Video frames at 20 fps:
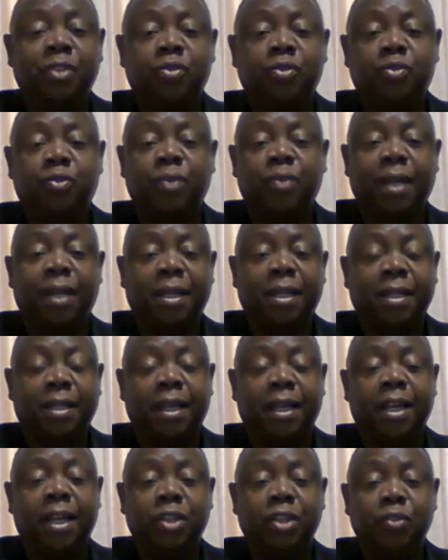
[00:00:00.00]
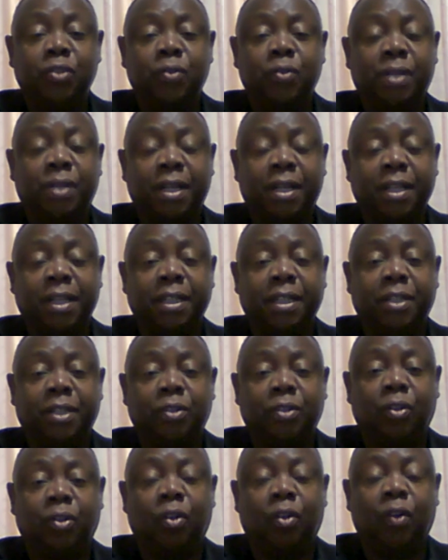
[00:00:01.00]
you to get a, a new credit
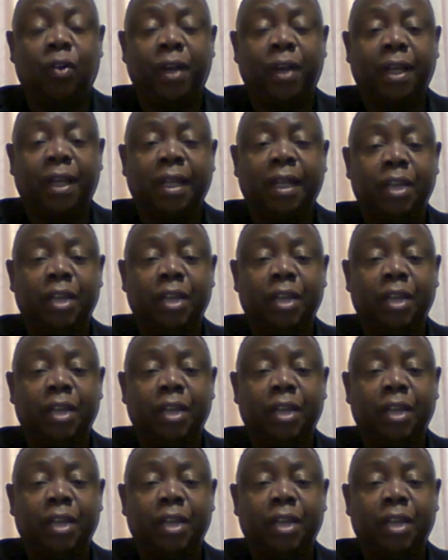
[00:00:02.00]
or a, a